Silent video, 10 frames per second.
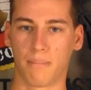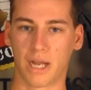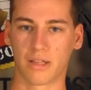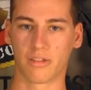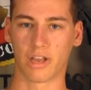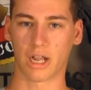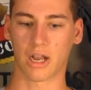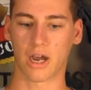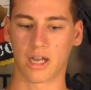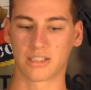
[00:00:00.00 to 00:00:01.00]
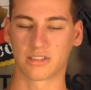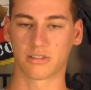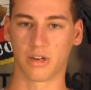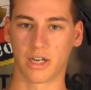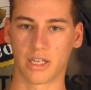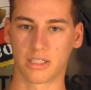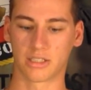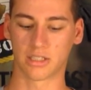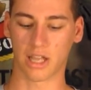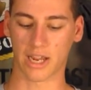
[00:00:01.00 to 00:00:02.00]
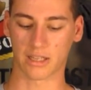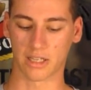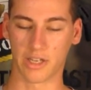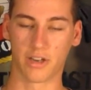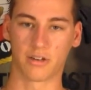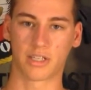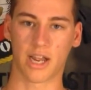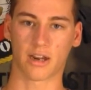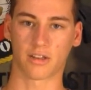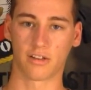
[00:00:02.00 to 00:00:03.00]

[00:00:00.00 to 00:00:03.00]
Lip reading: But the cons to it is, like the EOTech,